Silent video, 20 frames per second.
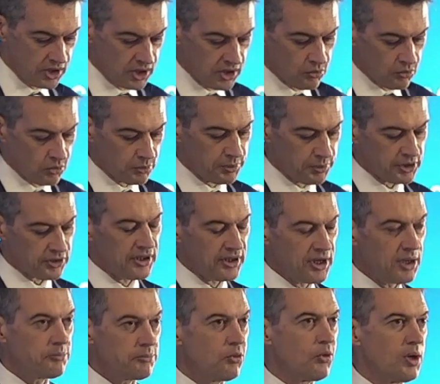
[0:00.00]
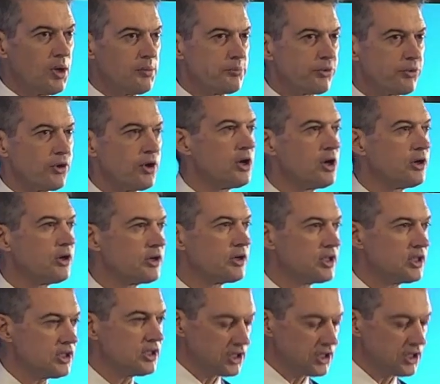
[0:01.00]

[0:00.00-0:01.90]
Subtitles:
would be the number one priority